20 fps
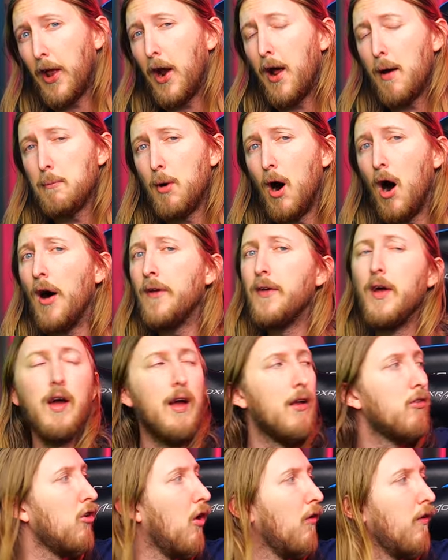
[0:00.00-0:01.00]
that I bought.
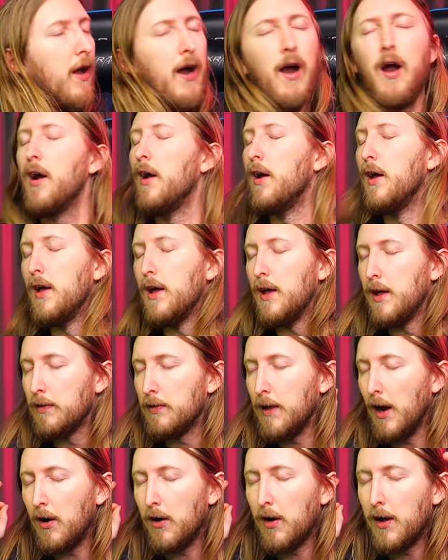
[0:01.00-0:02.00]
It's over there.
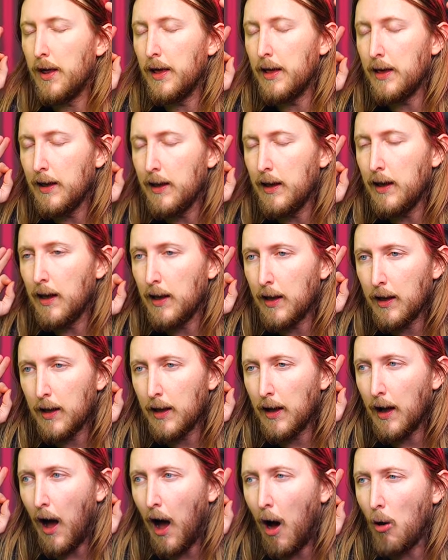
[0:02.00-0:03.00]
They're,
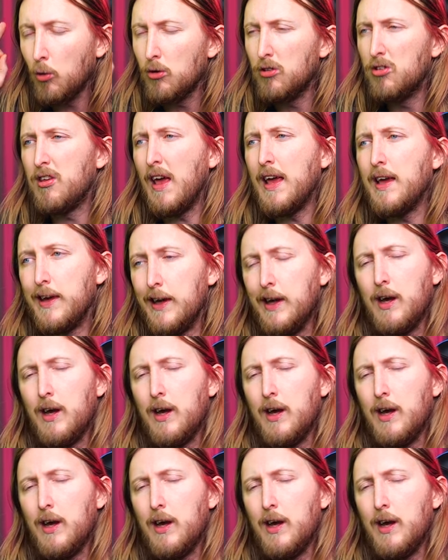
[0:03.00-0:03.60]
I wouldn't say